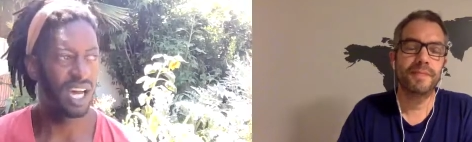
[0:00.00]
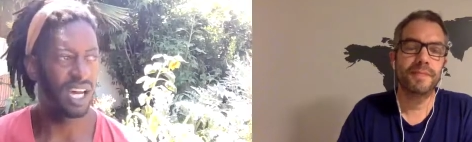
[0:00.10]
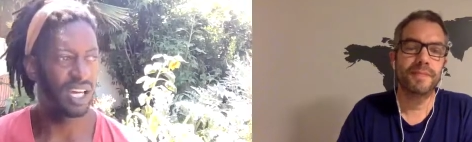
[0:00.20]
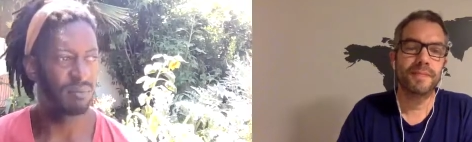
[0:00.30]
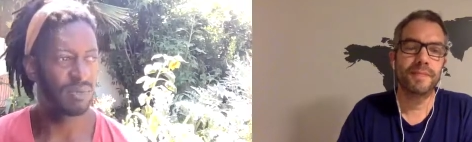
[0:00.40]

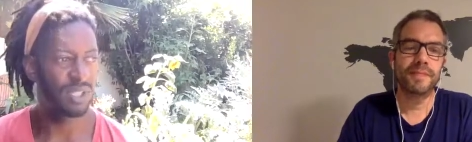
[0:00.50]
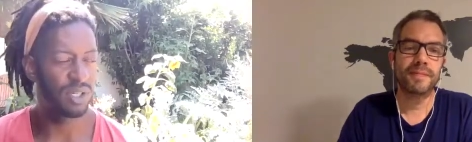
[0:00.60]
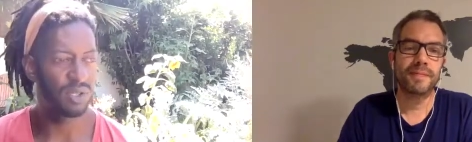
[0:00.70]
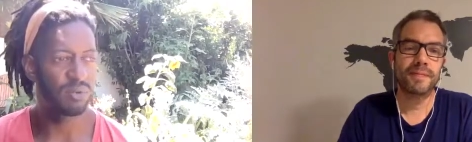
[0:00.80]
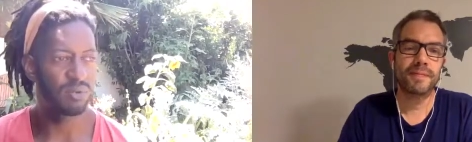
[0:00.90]
Speaker 1: um,
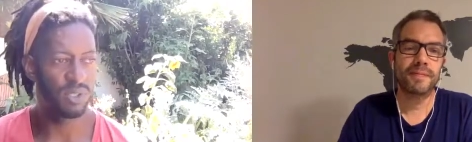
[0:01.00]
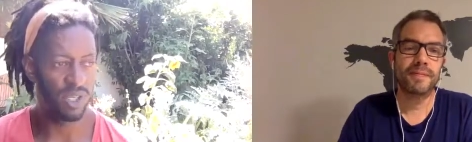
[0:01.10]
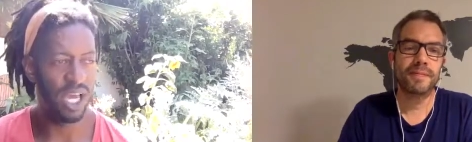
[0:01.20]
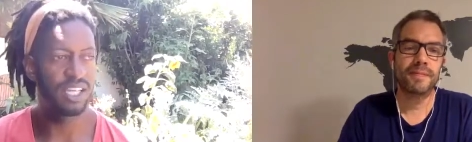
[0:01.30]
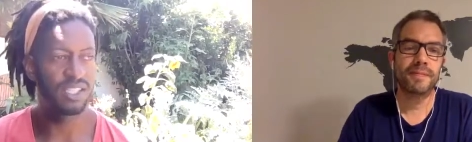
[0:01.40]
so
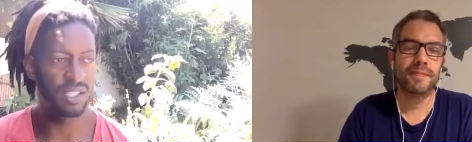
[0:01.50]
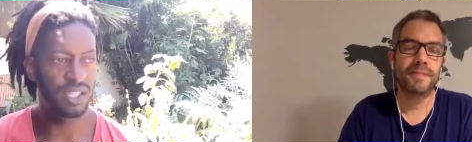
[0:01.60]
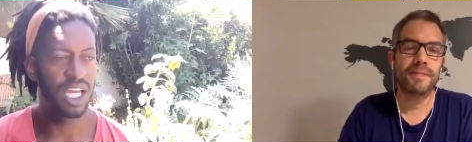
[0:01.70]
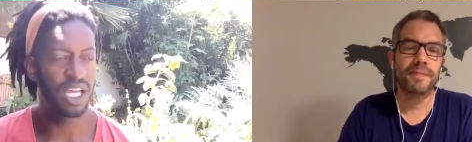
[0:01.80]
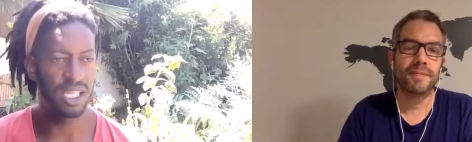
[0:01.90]
so yeah
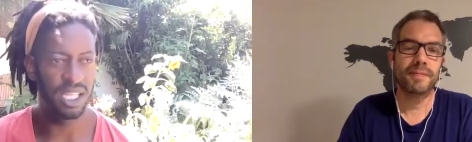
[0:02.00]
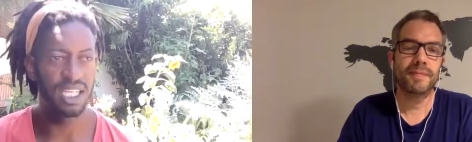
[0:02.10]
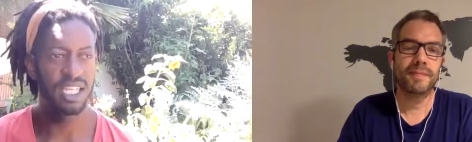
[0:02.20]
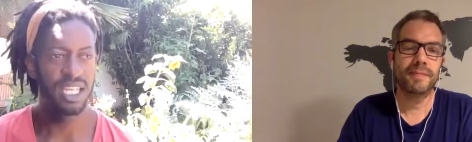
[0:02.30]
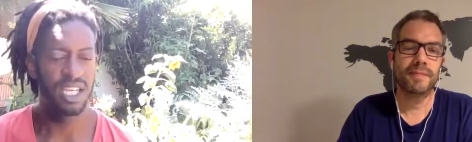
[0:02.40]
certainly i
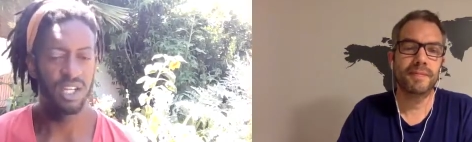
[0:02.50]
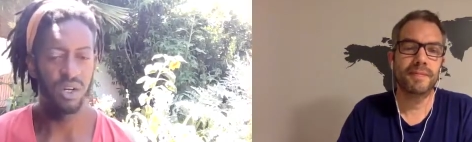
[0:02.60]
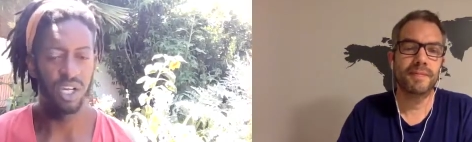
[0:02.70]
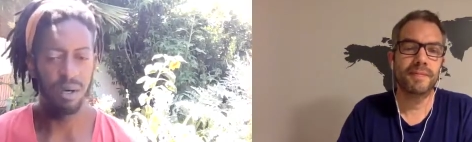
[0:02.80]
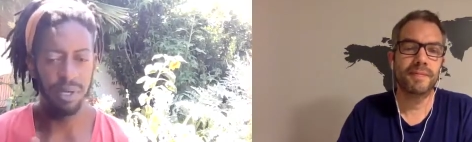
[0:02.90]
think
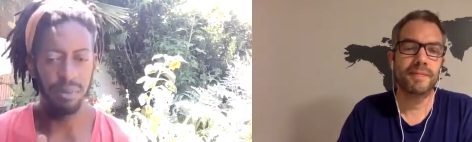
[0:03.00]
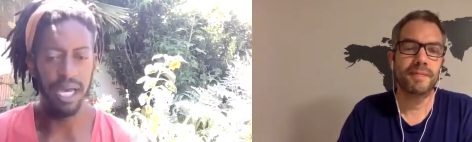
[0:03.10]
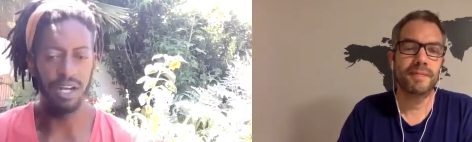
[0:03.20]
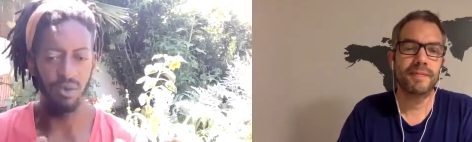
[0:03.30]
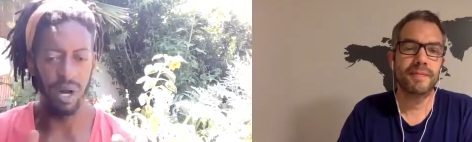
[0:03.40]
you know coming
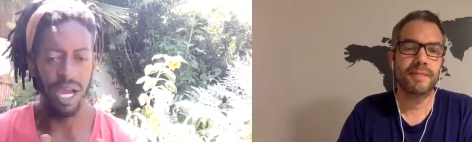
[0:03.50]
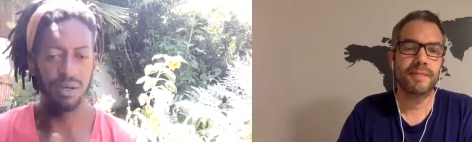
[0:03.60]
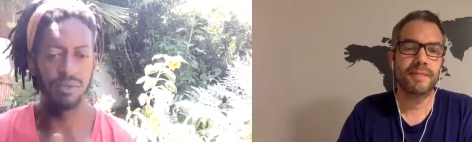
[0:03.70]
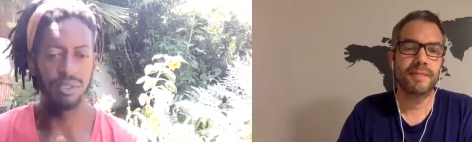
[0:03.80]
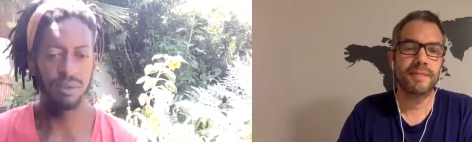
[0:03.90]
back
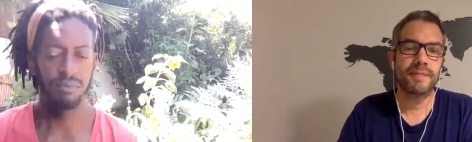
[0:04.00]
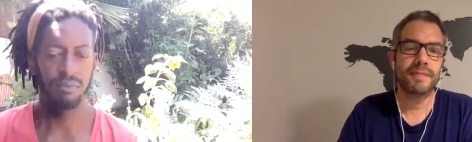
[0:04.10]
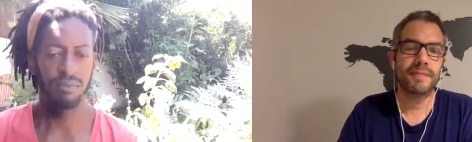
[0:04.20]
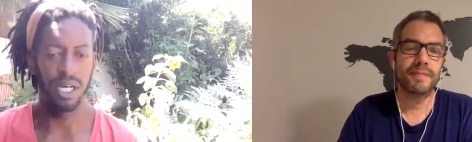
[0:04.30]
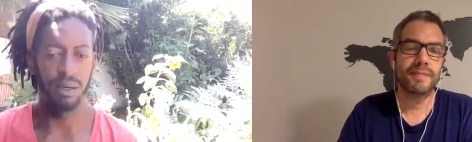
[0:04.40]
around
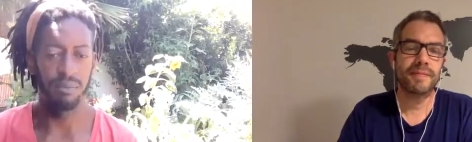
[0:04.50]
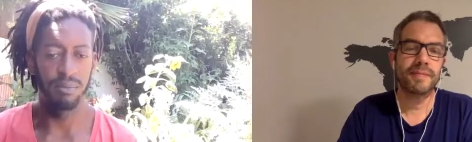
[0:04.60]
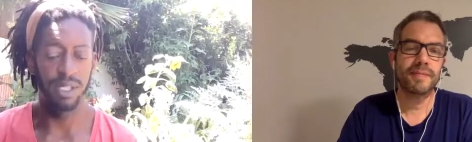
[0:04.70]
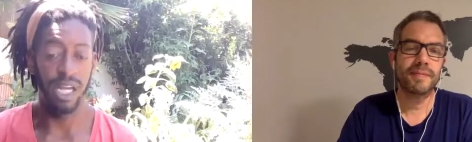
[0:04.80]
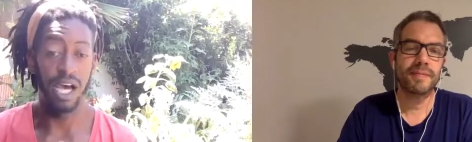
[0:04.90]

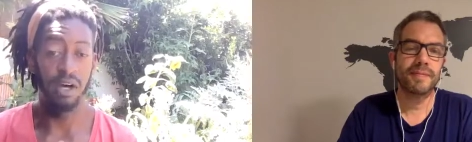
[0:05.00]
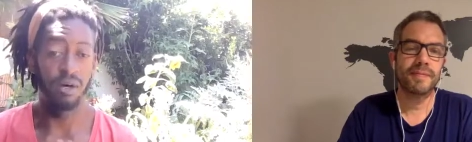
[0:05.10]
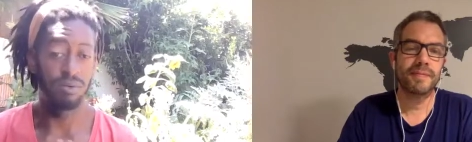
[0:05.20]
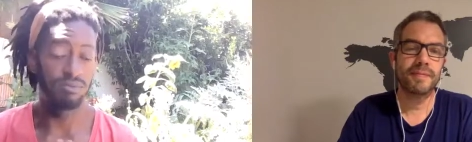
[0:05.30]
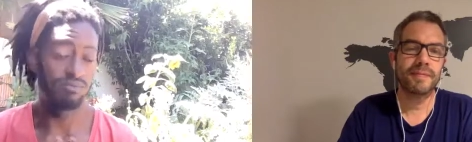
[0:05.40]
um,
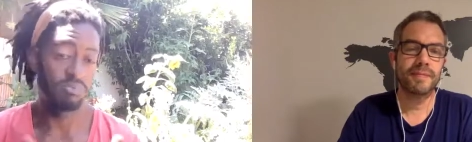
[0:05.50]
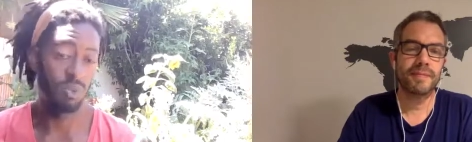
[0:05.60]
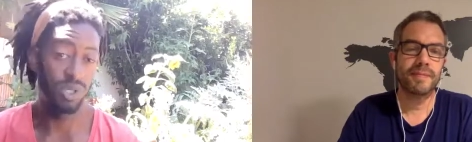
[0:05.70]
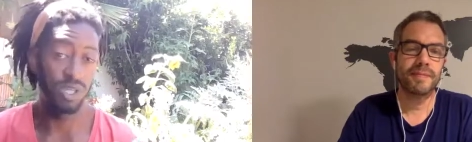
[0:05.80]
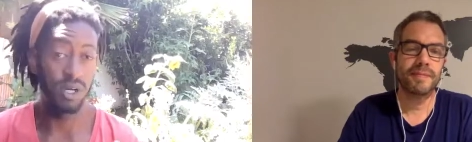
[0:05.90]
now
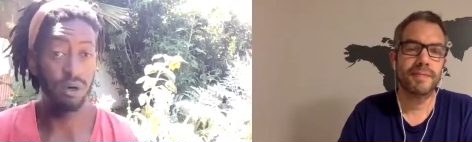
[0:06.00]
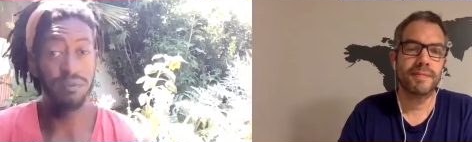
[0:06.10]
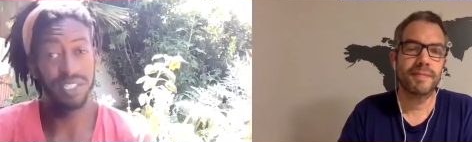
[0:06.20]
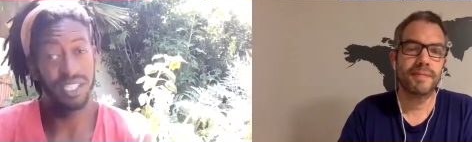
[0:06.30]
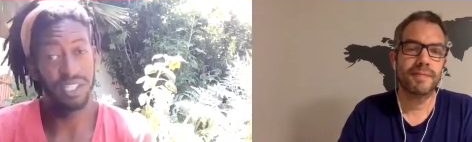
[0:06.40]
with the
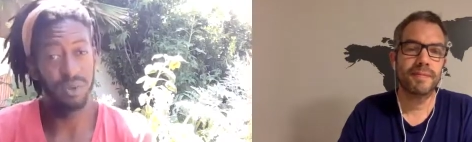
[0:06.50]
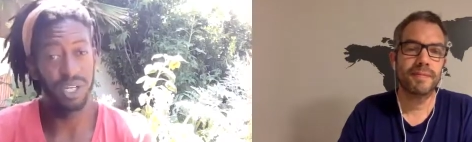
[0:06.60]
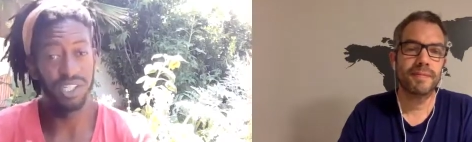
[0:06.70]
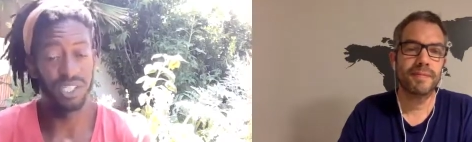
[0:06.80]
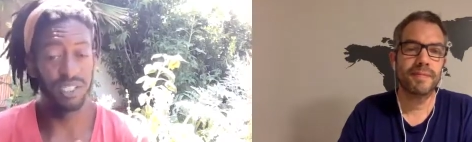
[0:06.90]
covid
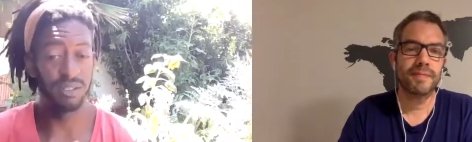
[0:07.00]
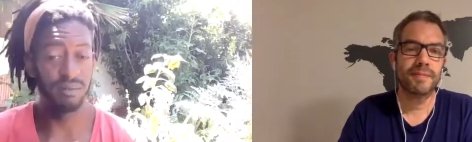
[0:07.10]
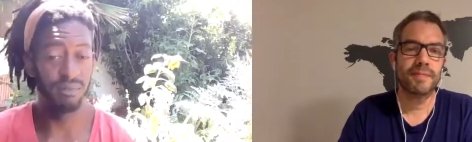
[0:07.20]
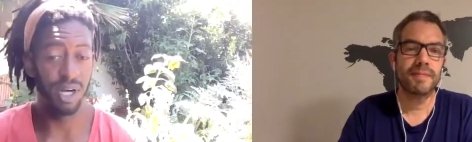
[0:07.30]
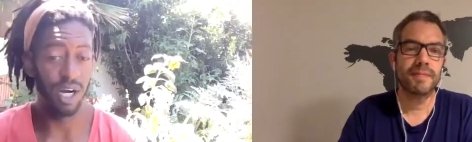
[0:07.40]
situation
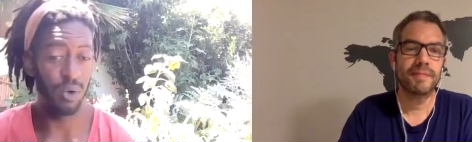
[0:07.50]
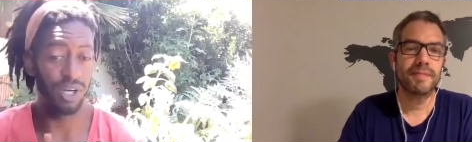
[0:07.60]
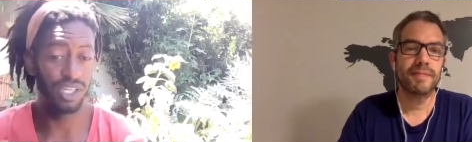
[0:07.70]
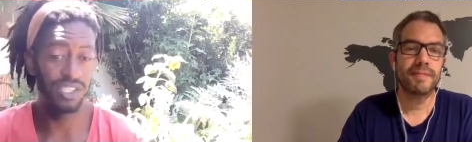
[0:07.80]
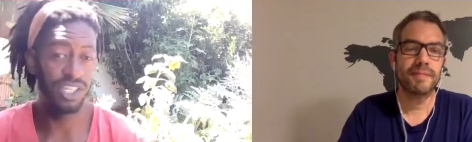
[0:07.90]
our
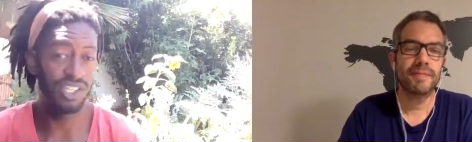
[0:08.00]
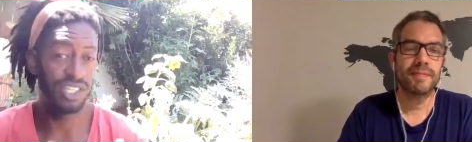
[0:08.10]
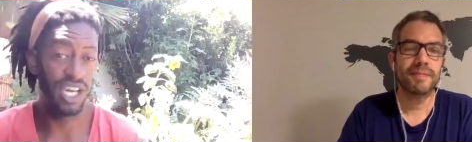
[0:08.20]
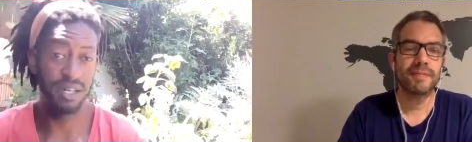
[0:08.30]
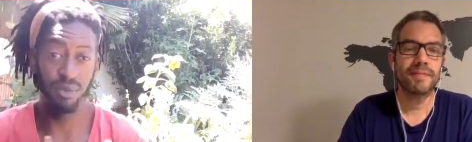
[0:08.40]

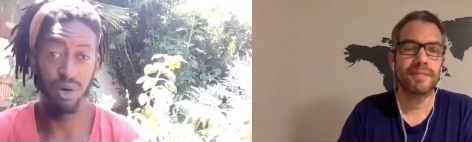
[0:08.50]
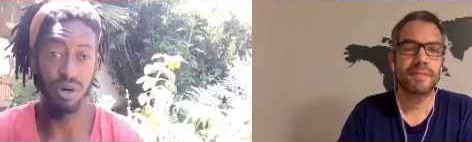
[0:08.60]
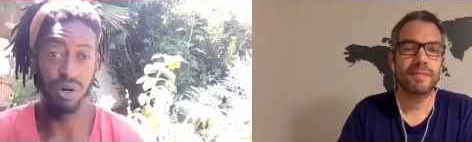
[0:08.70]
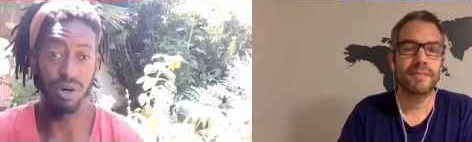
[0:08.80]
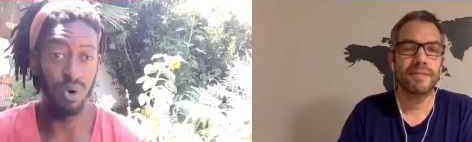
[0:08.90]
organization's
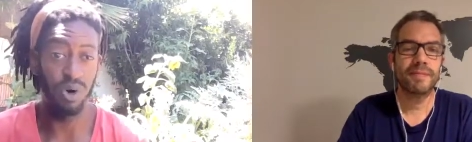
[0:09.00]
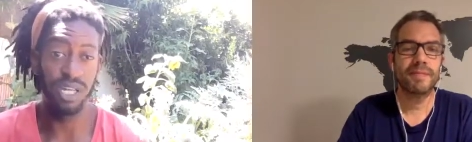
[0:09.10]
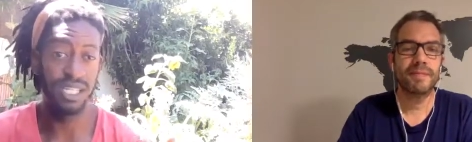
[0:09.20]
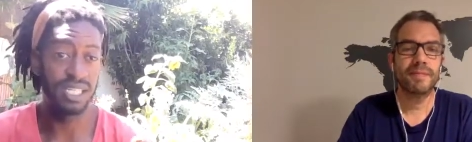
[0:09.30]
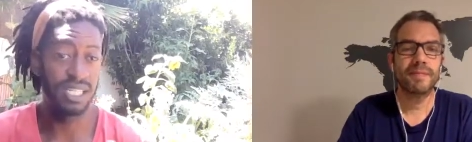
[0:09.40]
gotten more
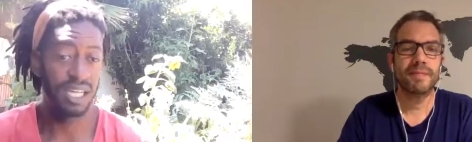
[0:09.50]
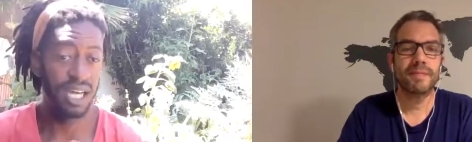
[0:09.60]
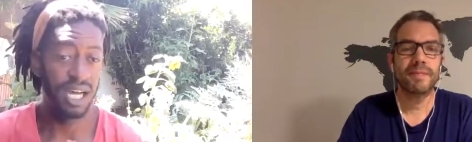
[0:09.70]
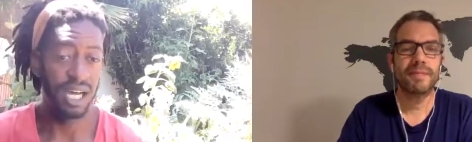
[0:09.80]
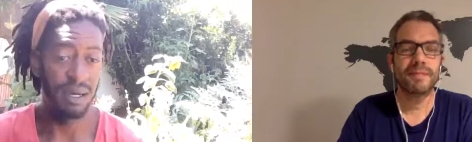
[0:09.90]
important
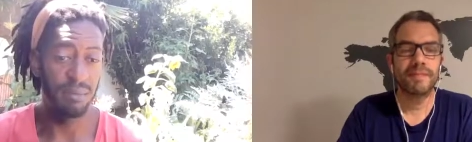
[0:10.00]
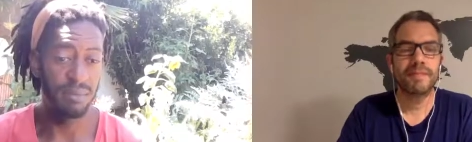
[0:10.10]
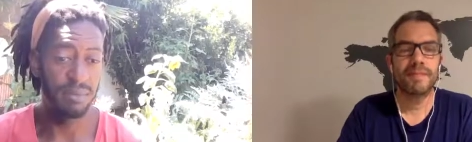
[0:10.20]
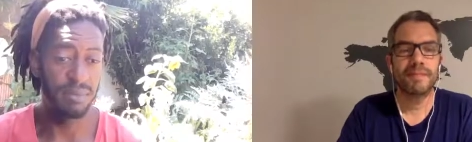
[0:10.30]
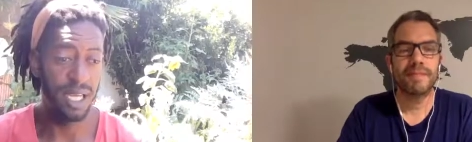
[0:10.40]
um,